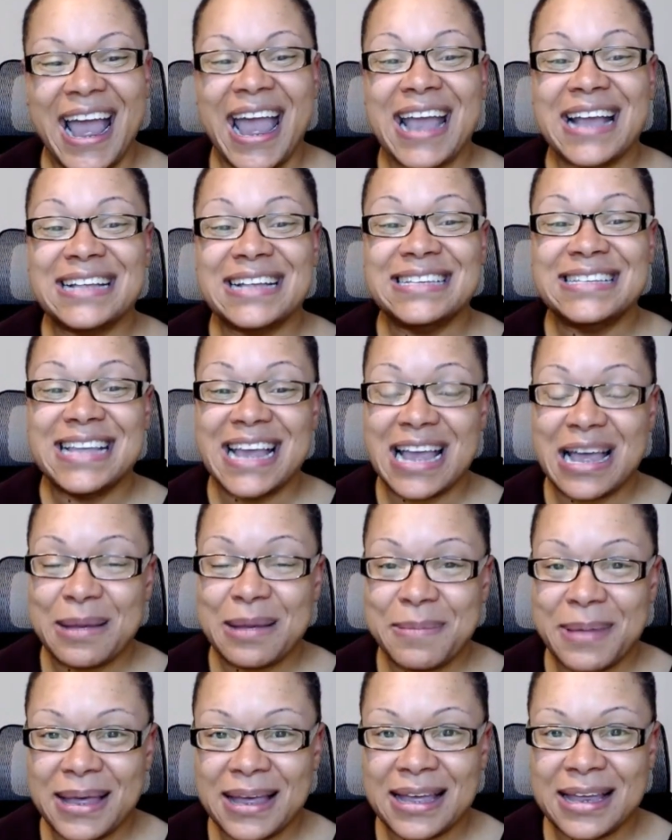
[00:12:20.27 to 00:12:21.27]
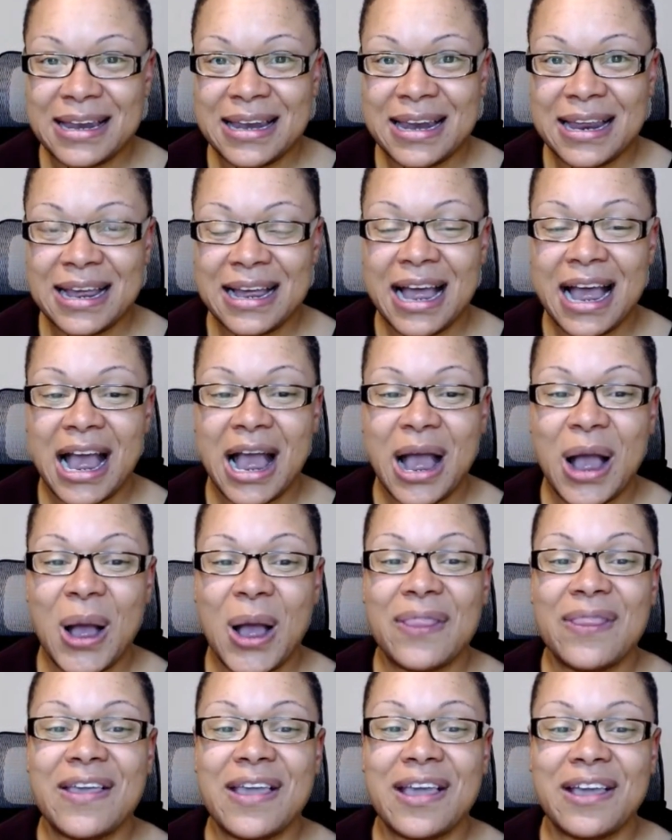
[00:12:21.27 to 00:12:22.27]
Examine
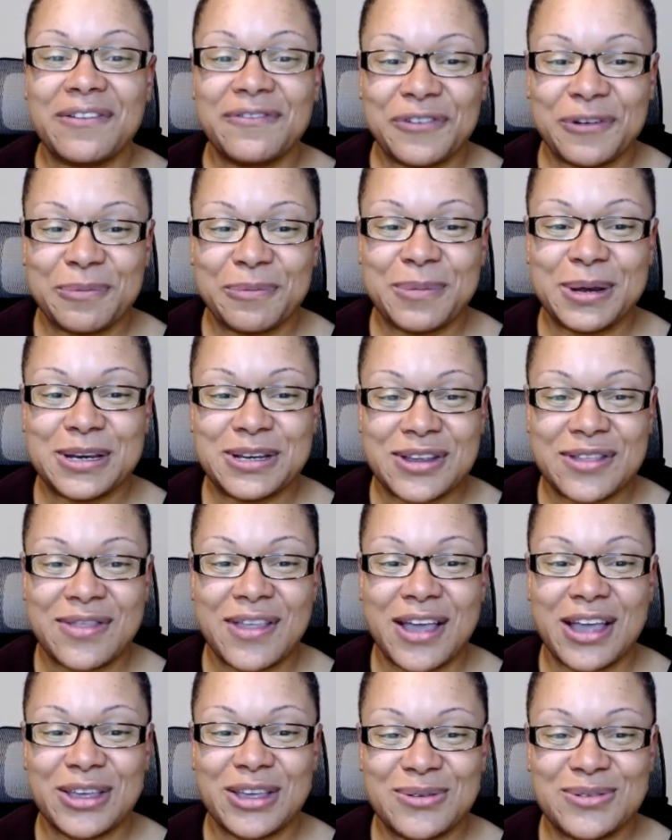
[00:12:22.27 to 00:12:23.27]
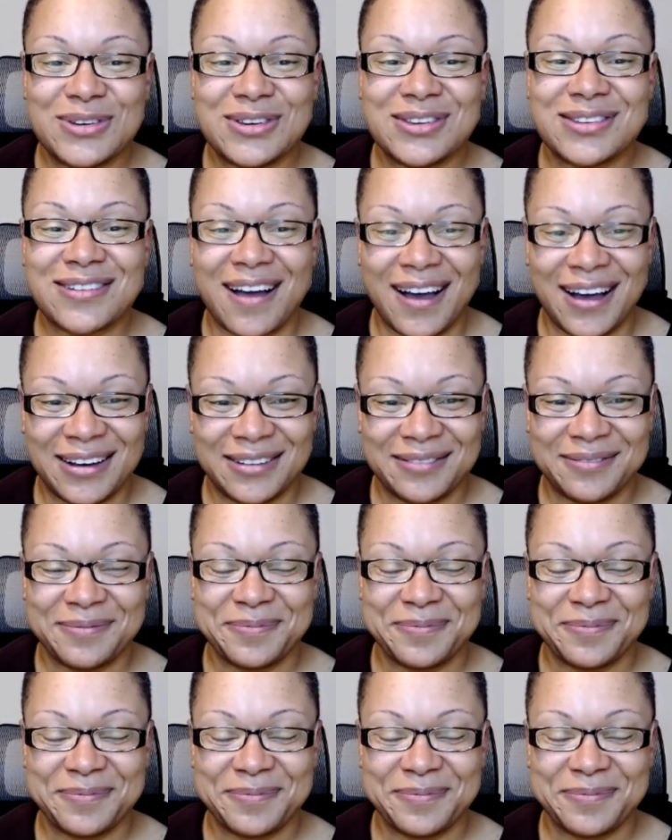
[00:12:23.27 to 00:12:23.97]
the information that you just got